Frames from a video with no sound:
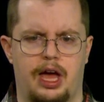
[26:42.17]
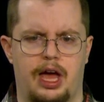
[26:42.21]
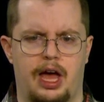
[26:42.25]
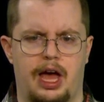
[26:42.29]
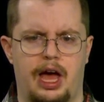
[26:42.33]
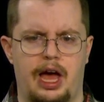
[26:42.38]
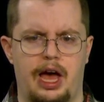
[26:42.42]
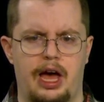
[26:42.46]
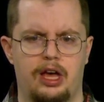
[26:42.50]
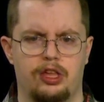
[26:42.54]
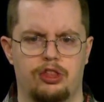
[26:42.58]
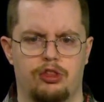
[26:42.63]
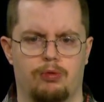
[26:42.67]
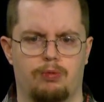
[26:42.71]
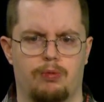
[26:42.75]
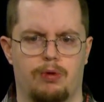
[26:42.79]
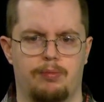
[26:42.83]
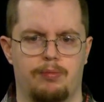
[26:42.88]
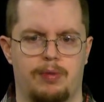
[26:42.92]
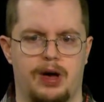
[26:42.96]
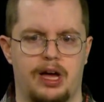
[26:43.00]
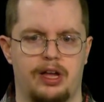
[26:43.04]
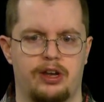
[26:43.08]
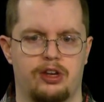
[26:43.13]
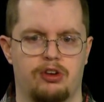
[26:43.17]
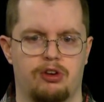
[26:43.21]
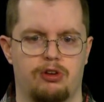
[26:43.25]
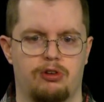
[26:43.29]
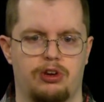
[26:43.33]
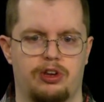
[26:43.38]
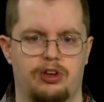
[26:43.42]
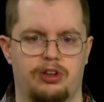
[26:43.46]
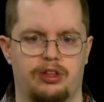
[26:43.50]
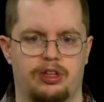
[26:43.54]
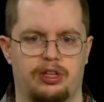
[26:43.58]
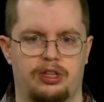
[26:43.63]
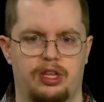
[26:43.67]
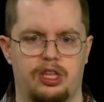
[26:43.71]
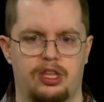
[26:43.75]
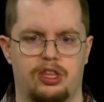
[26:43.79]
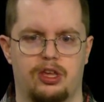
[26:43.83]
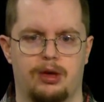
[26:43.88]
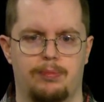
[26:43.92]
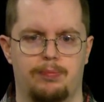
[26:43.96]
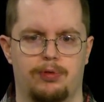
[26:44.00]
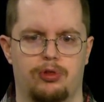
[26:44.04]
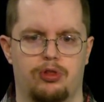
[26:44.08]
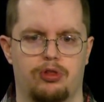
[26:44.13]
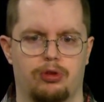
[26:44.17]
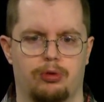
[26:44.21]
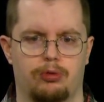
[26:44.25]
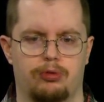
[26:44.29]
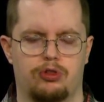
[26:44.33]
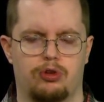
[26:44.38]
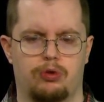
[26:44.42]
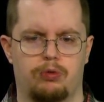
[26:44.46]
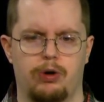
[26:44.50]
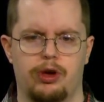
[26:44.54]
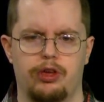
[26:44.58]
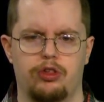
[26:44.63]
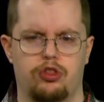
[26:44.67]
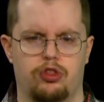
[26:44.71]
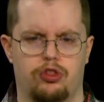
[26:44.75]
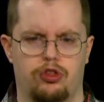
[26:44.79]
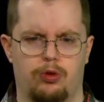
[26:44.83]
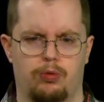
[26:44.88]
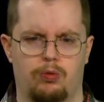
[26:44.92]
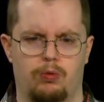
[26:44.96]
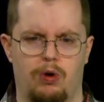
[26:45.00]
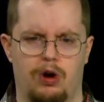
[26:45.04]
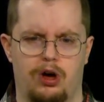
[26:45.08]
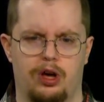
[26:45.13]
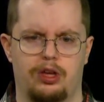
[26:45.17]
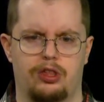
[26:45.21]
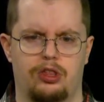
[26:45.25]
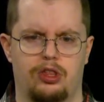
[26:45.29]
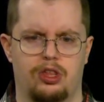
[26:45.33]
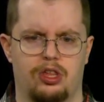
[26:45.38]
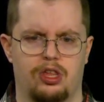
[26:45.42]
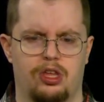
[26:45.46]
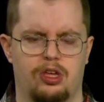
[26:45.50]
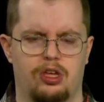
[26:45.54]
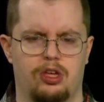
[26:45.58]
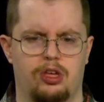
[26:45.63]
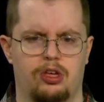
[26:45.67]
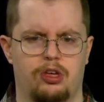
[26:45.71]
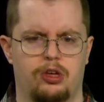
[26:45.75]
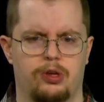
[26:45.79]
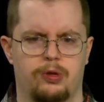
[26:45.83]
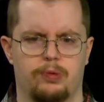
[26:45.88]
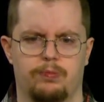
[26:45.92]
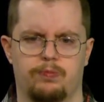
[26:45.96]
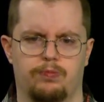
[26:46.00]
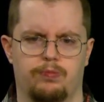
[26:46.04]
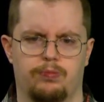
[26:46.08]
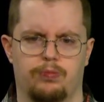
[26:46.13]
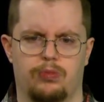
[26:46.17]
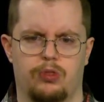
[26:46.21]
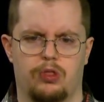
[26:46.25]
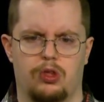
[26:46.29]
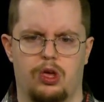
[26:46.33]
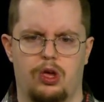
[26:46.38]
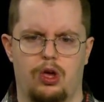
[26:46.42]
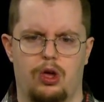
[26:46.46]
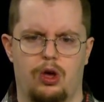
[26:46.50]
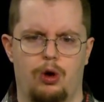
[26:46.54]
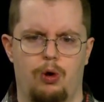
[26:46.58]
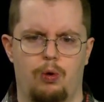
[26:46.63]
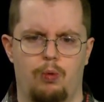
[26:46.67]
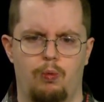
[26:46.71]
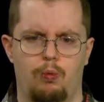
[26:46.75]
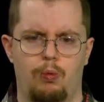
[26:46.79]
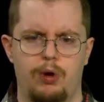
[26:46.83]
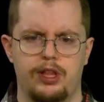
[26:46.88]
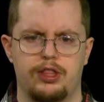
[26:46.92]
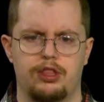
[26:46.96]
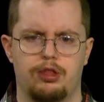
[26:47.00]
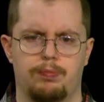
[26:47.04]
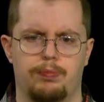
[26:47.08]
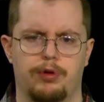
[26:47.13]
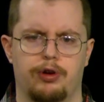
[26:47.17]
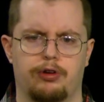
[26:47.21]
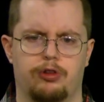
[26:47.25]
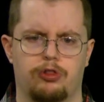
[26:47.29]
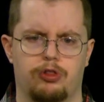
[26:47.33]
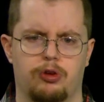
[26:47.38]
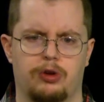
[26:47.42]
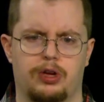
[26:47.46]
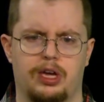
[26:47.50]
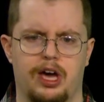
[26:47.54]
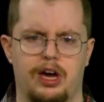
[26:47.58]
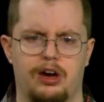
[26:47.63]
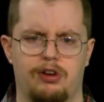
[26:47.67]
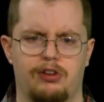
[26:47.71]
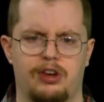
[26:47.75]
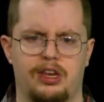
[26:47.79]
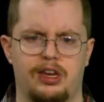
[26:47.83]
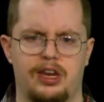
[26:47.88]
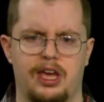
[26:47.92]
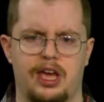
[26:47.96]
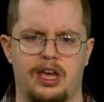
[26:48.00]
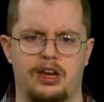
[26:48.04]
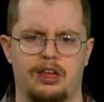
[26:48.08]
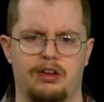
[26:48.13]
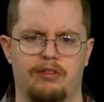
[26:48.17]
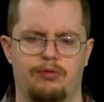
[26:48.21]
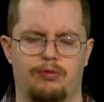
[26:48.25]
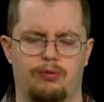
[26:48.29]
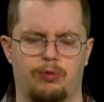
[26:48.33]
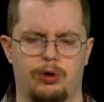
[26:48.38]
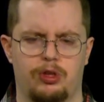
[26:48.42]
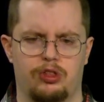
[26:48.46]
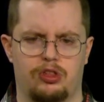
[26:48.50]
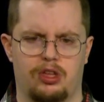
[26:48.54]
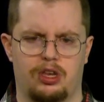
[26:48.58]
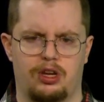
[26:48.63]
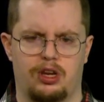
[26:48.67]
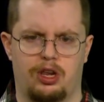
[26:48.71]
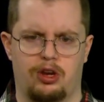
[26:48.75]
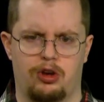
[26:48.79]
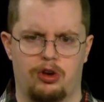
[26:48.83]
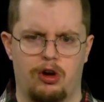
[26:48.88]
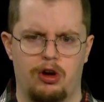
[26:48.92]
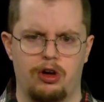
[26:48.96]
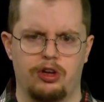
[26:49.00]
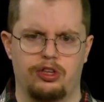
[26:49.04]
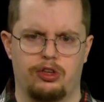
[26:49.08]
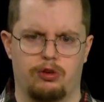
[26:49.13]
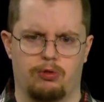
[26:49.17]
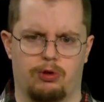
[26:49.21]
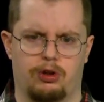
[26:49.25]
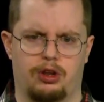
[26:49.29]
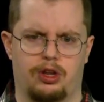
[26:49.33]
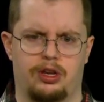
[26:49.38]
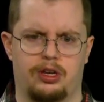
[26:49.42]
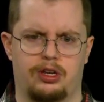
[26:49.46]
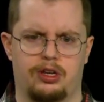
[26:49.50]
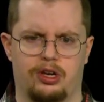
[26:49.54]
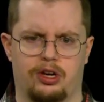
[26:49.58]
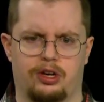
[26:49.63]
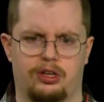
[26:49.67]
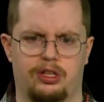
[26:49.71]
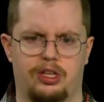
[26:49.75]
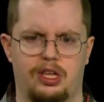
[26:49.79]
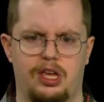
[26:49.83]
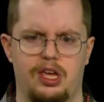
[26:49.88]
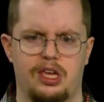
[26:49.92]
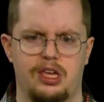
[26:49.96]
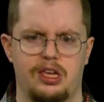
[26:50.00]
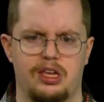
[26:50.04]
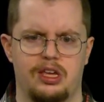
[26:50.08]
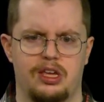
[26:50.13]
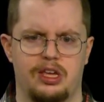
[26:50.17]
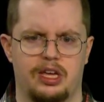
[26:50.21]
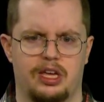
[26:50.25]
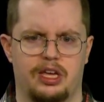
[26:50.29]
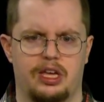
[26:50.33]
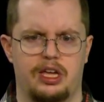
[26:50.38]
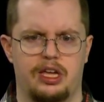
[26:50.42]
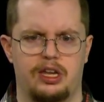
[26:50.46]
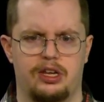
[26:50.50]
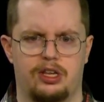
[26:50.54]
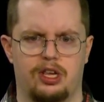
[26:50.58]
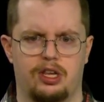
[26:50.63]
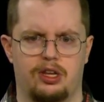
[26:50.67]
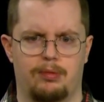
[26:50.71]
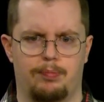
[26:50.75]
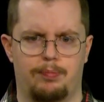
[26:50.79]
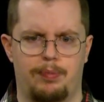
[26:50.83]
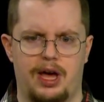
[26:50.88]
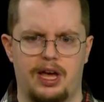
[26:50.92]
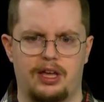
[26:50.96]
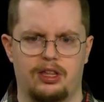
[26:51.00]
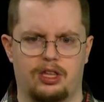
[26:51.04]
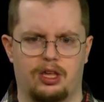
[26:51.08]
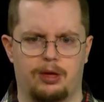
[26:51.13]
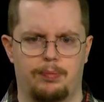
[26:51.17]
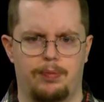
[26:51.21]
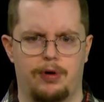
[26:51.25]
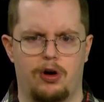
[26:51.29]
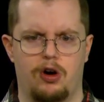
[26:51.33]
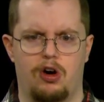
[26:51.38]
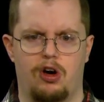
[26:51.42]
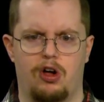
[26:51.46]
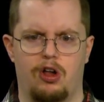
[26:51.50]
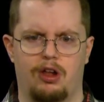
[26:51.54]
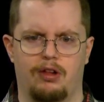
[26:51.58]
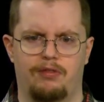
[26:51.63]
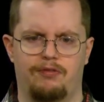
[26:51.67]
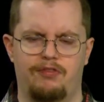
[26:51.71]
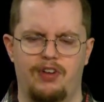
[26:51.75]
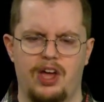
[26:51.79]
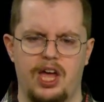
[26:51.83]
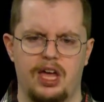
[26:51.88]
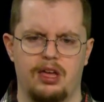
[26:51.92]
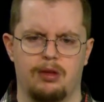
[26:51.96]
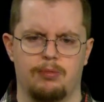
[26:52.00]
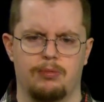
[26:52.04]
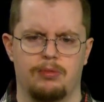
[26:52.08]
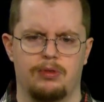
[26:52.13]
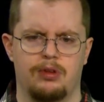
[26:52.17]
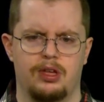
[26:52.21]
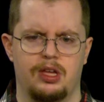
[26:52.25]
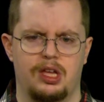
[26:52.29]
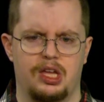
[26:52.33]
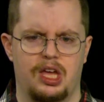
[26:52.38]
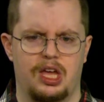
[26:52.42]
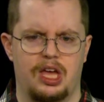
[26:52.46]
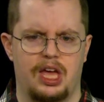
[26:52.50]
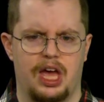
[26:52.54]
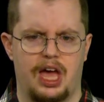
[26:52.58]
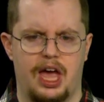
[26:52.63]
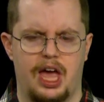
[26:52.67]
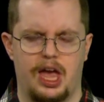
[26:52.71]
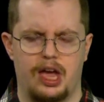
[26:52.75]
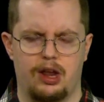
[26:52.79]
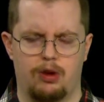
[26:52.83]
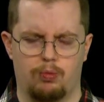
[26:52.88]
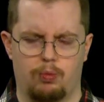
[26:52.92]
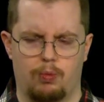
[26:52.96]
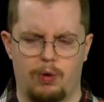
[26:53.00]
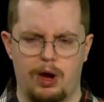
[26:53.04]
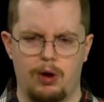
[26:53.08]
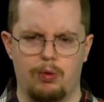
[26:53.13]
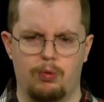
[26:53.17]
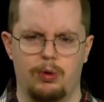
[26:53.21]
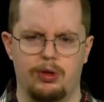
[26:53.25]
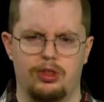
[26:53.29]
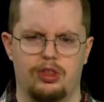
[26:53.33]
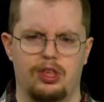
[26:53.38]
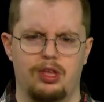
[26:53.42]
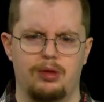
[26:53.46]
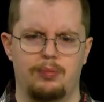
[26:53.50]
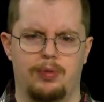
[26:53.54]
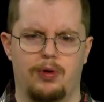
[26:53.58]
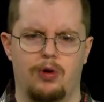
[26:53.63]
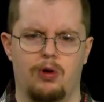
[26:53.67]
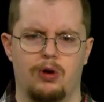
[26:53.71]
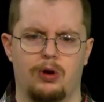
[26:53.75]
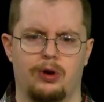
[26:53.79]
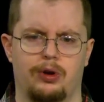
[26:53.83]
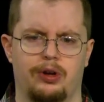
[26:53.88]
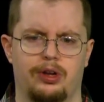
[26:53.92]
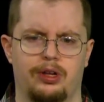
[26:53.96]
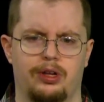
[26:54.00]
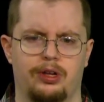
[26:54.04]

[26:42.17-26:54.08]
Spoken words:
As a reminder, this episode's question was, which Berkshire County native was an inaugural inductee into the Basketball Hall of Fame, and where was he born?